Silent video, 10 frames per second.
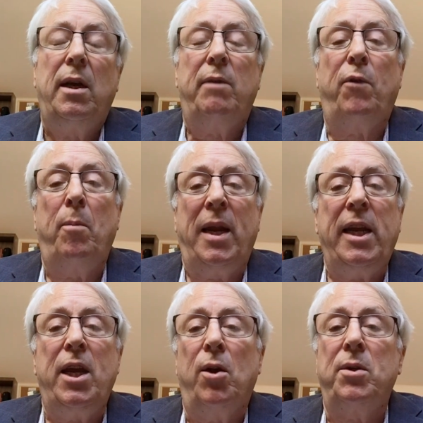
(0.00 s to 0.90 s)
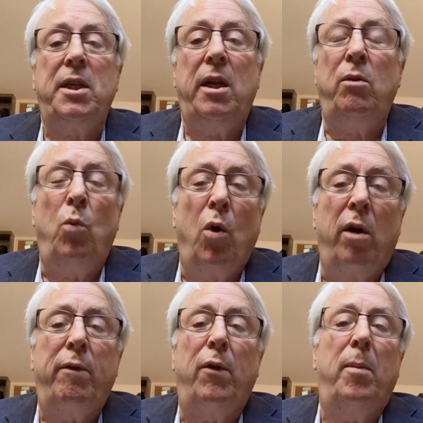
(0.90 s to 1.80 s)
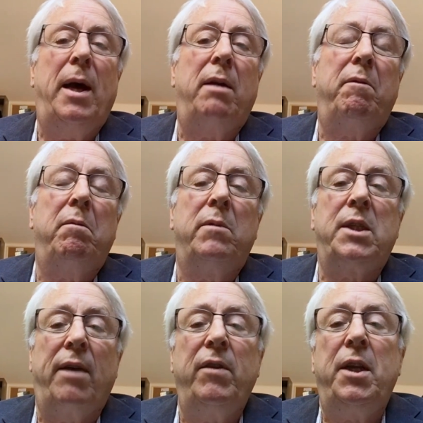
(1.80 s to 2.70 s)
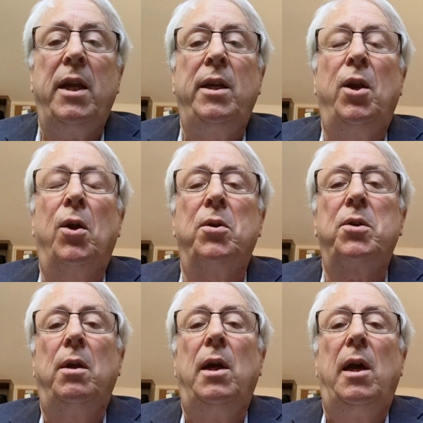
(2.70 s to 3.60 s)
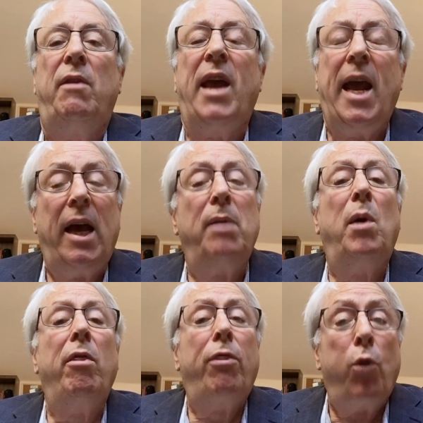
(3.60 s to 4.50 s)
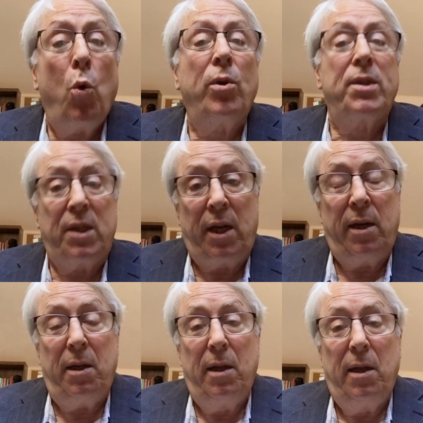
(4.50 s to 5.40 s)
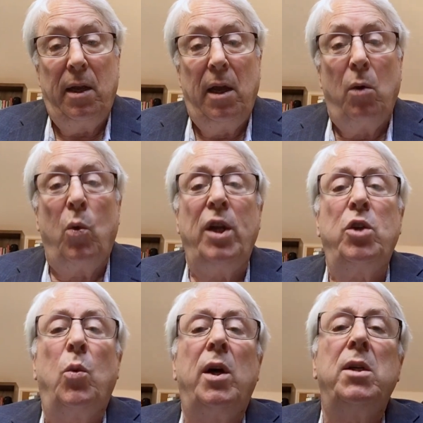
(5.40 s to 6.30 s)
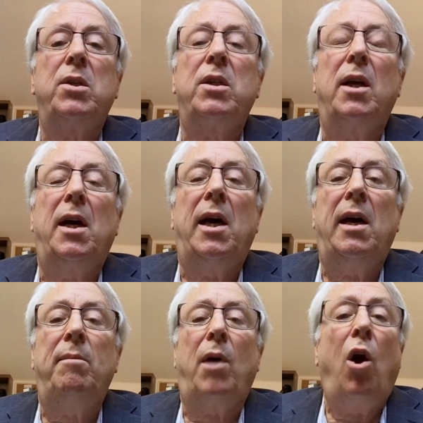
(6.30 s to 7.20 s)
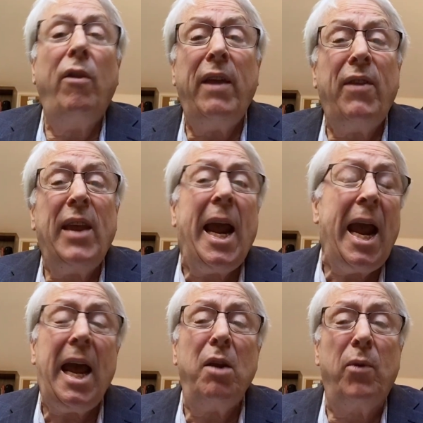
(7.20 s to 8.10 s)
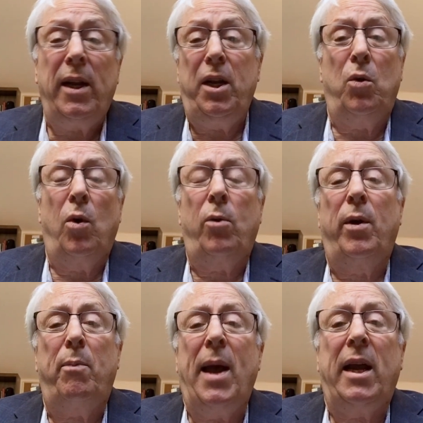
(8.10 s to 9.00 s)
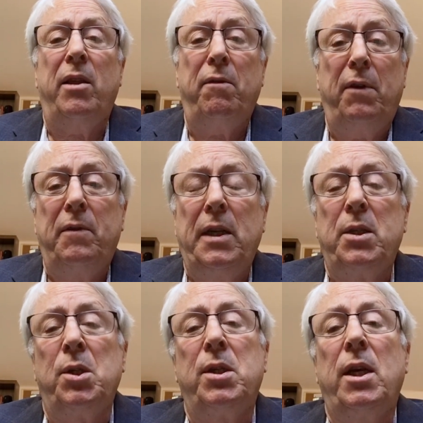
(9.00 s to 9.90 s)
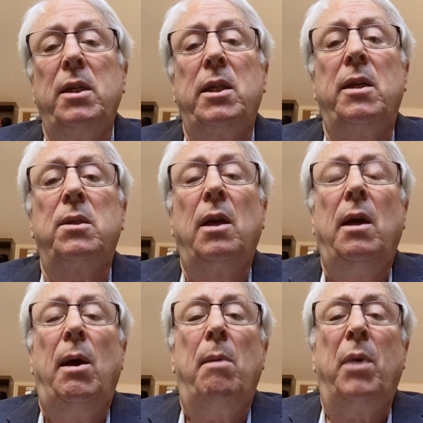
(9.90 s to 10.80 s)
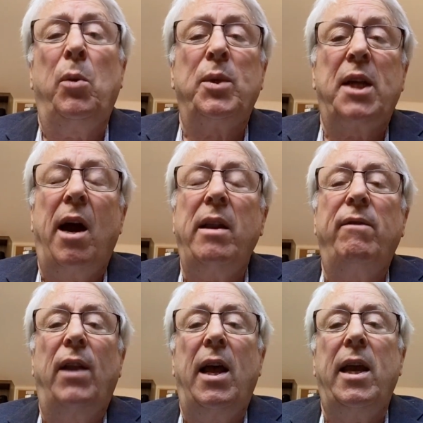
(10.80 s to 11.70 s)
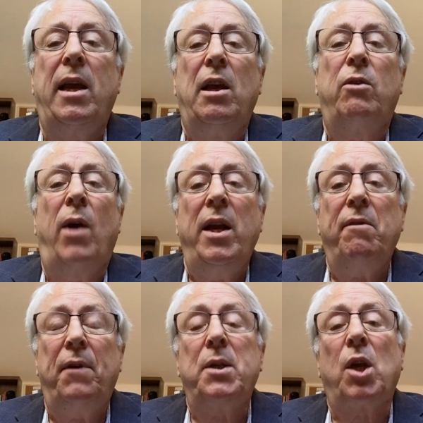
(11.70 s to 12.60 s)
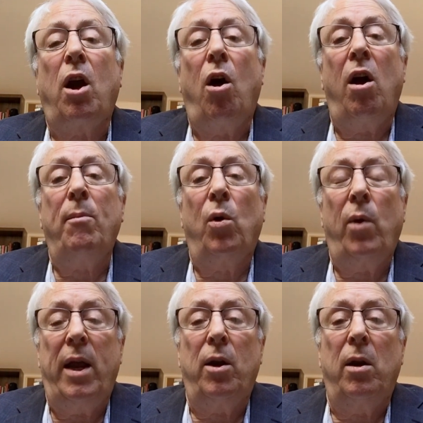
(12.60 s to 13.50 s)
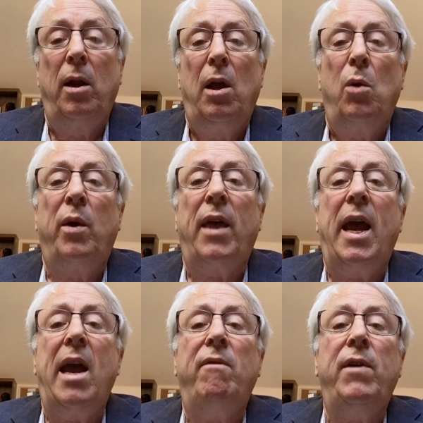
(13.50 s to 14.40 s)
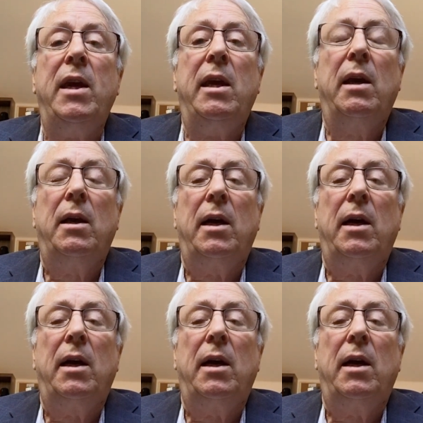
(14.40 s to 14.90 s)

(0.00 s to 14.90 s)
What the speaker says: for many years. He didn't work for about 17 years. They had him on Thorazine, which was all that they had really to work with back in the 50s and 60s. But it was kind of like trying to fix a carburetor with a heavy